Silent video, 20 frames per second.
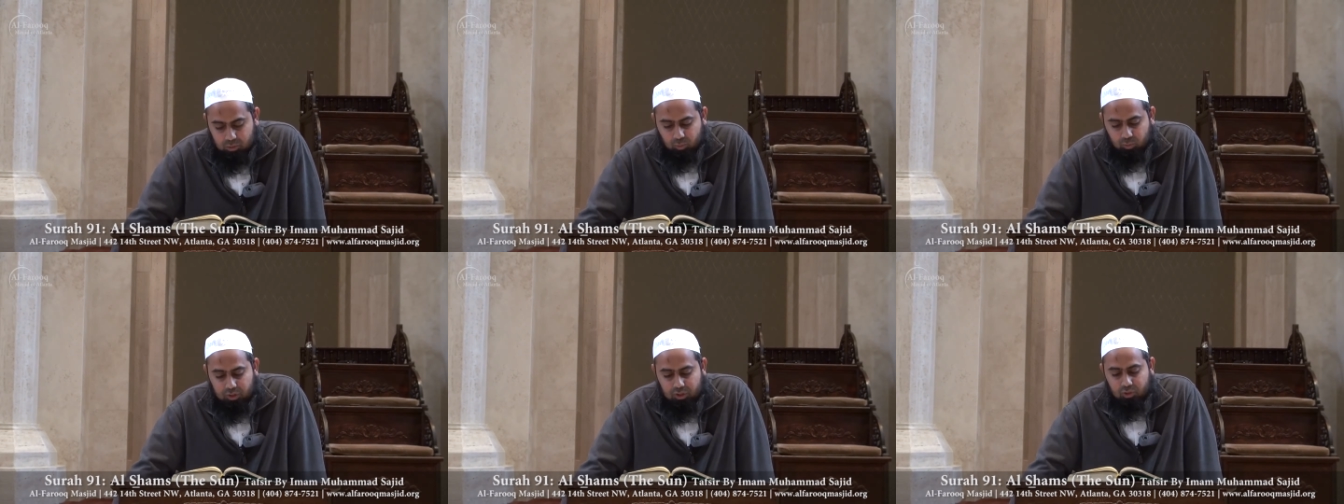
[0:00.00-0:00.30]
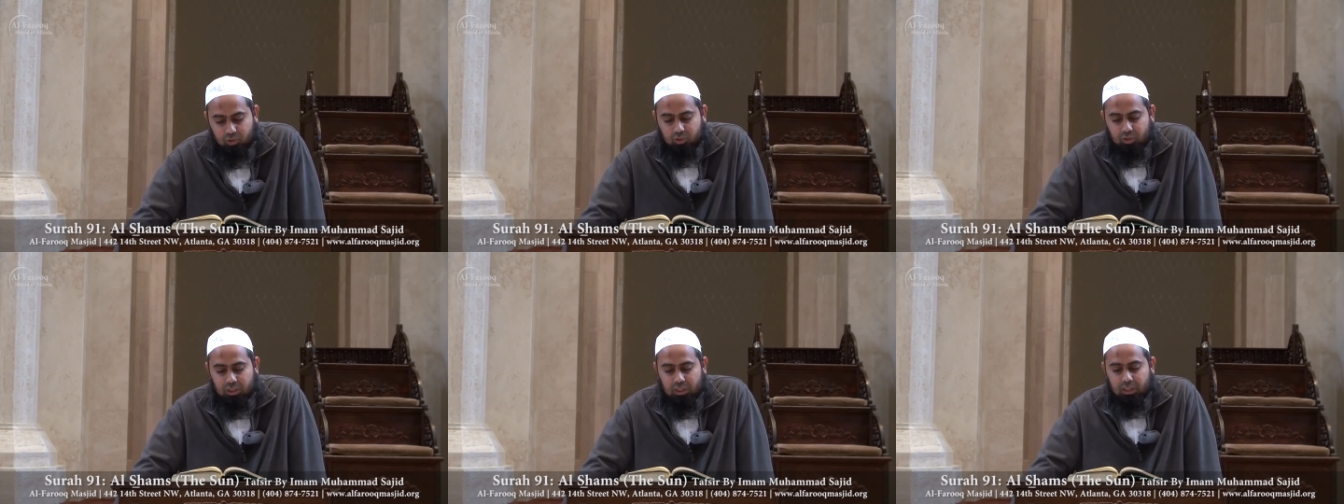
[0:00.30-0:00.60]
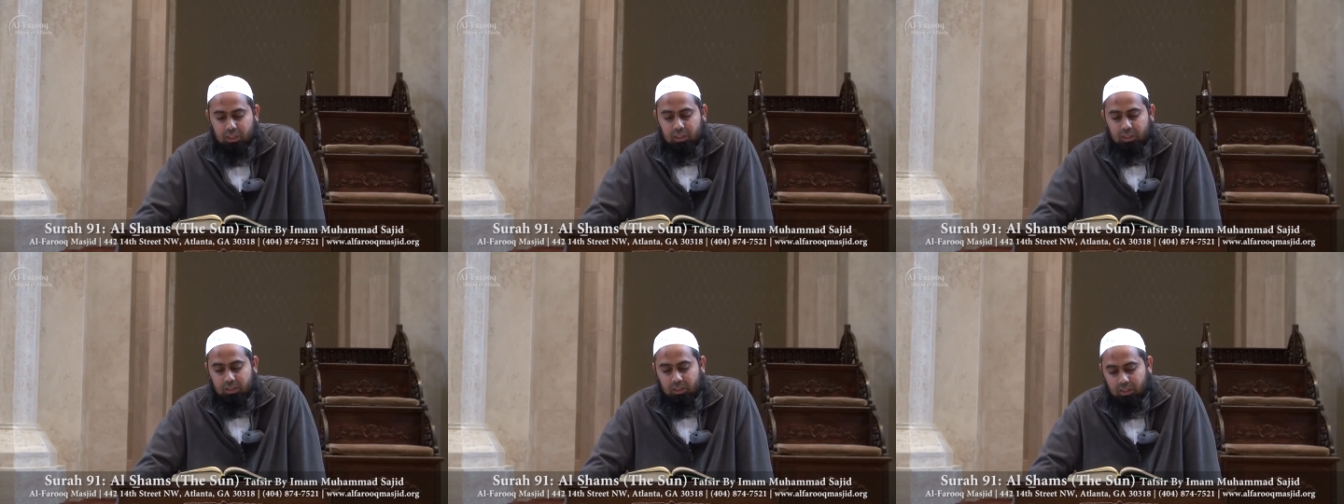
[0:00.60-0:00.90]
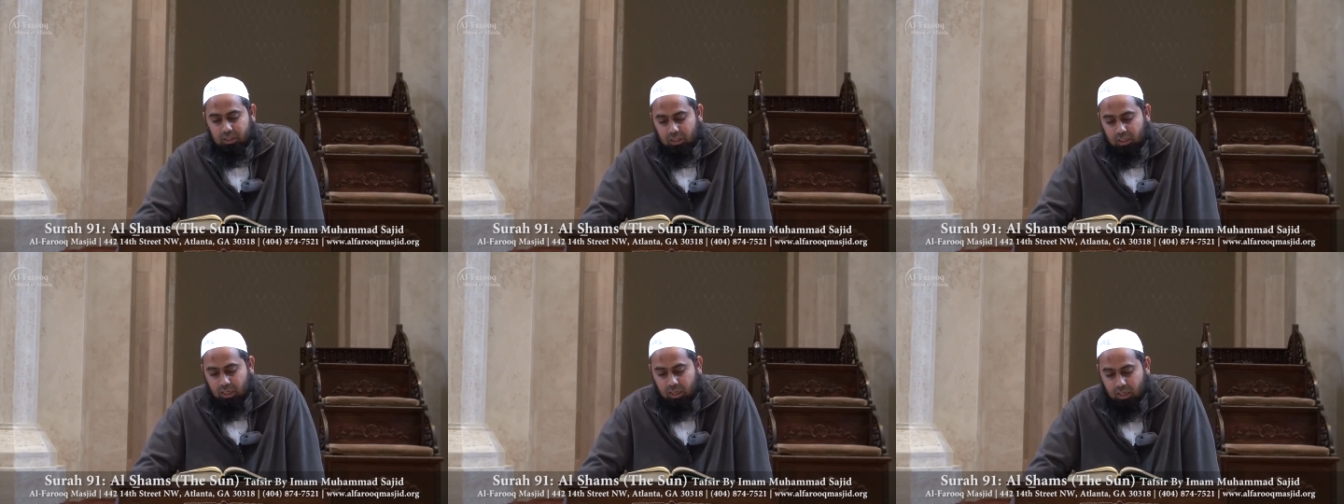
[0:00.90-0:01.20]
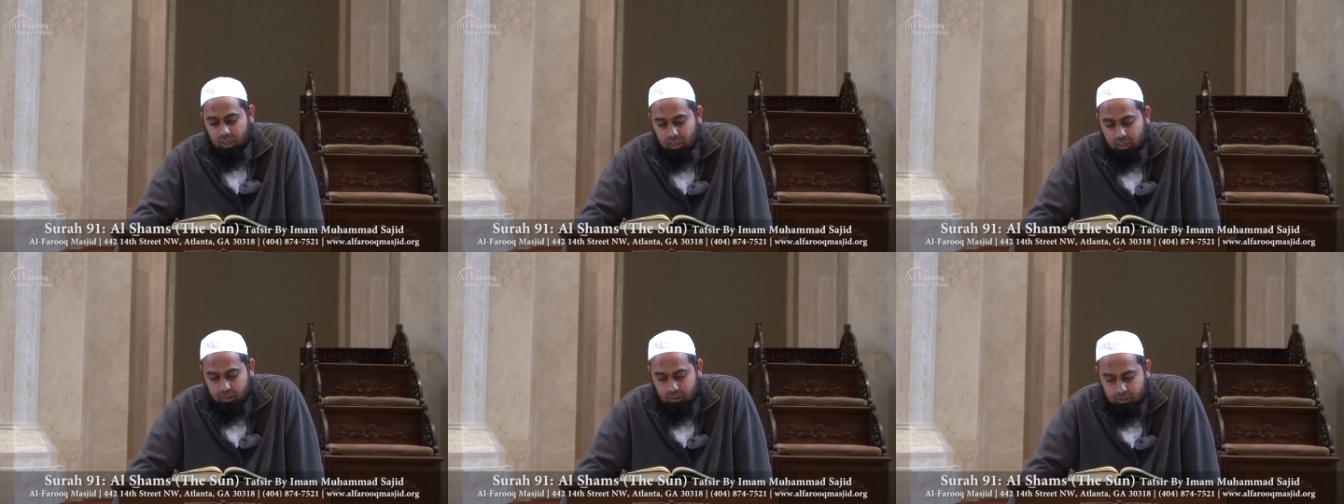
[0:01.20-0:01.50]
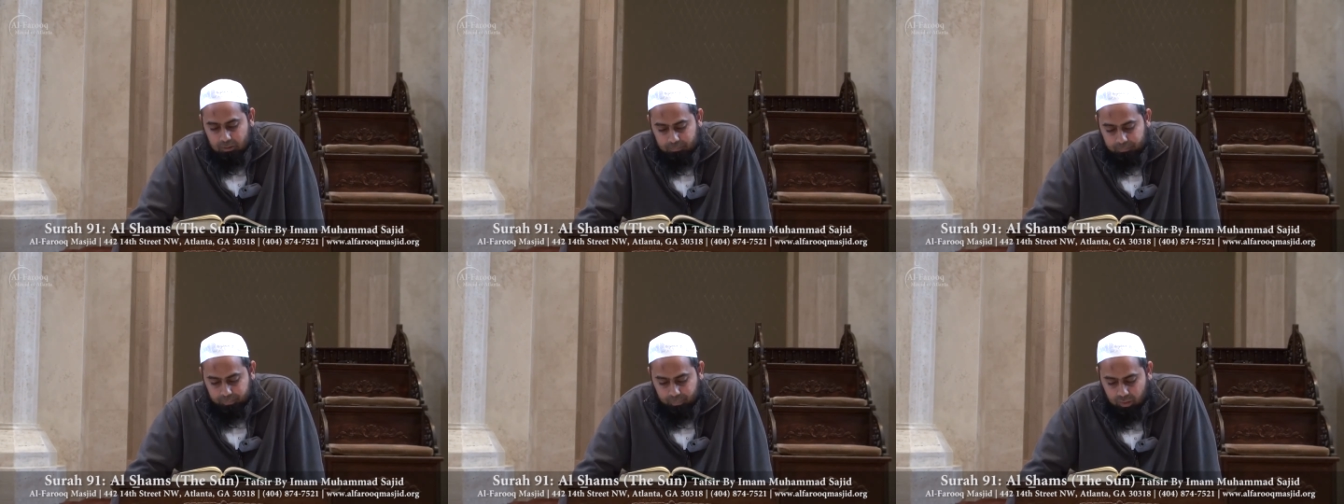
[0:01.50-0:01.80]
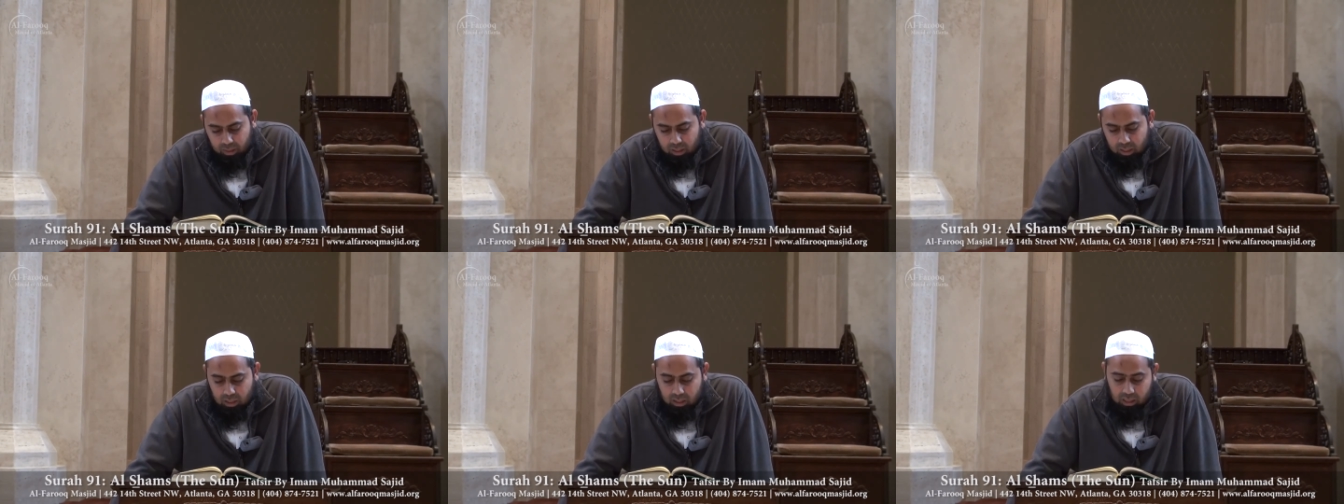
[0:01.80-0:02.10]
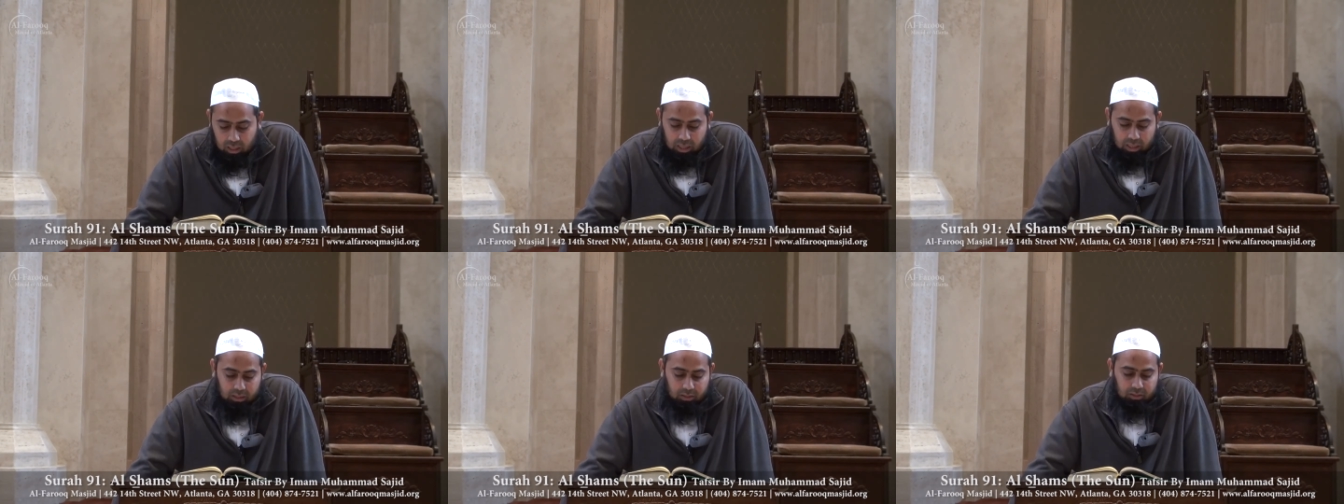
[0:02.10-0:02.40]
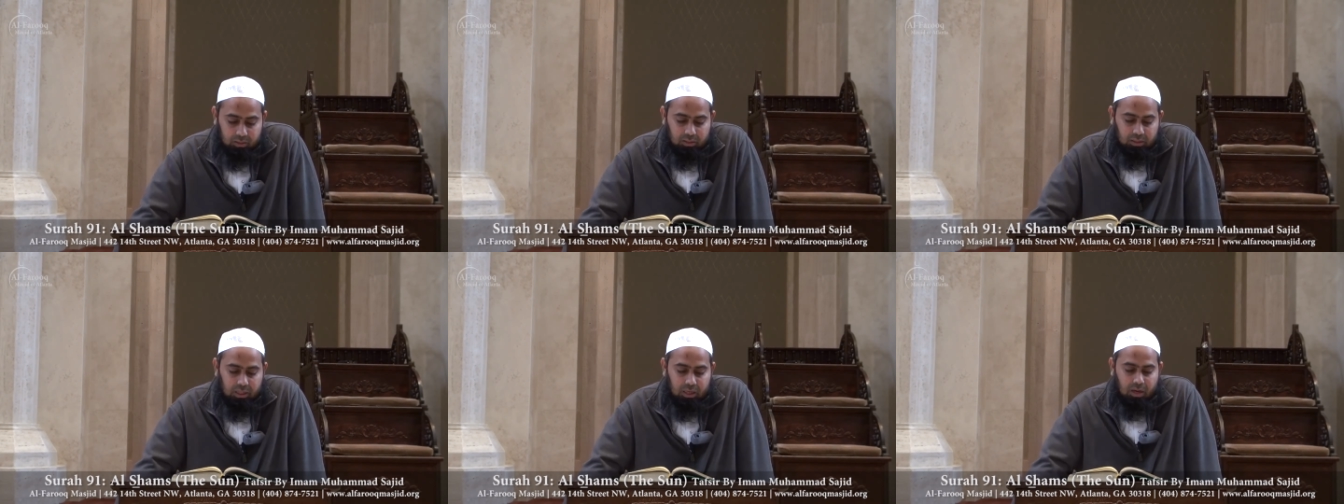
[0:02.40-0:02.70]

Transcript: which you see in the night. And